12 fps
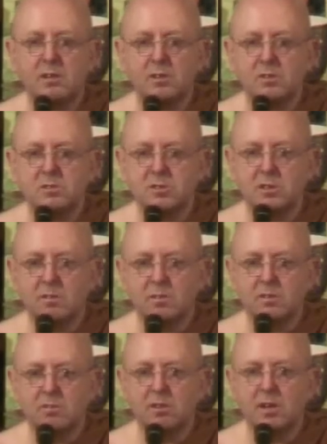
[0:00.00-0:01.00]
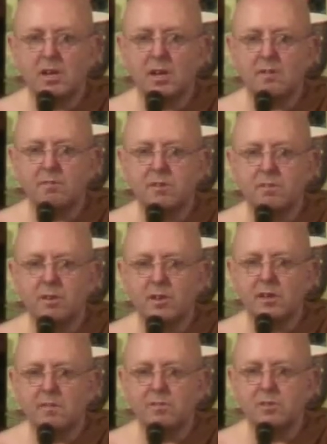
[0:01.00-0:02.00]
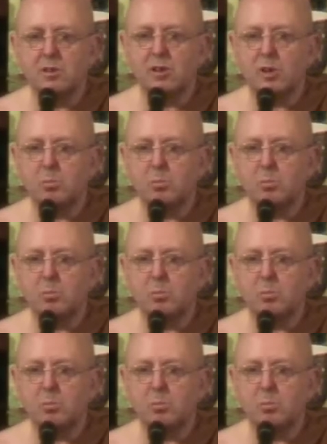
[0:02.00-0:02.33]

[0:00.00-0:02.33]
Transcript: yourself to really love, to forgive, to know,